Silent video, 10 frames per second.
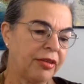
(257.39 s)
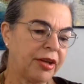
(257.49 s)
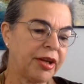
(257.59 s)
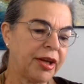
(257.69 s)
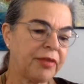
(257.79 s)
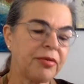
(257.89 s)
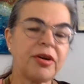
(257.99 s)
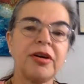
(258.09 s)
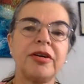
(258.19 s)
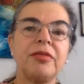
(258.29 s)
that he had
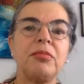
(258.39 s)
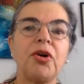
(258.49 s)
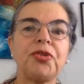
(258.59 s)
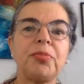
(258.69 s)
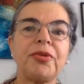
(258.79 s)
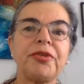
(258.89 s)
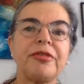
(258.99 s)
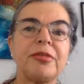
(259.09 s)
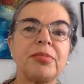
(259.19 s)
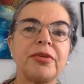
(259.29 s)
multiple
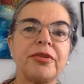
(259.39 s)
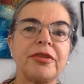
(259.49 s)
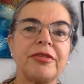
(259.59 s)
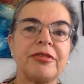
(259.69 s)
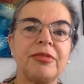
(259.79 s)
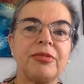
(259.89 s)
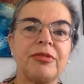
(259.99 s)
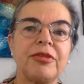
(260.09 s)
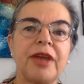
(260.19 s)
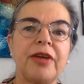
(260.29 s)
disabilities. He's
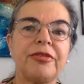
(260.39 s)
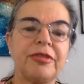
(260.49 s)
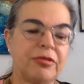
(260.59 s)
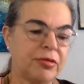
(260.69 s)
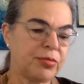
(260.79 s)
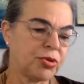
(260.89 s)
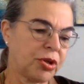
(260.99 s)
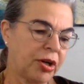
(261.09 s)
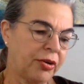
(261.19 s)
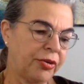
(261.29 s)
a Down syndrome
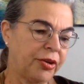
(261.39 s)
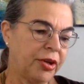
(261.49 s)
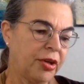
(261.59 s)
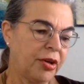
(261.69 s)
child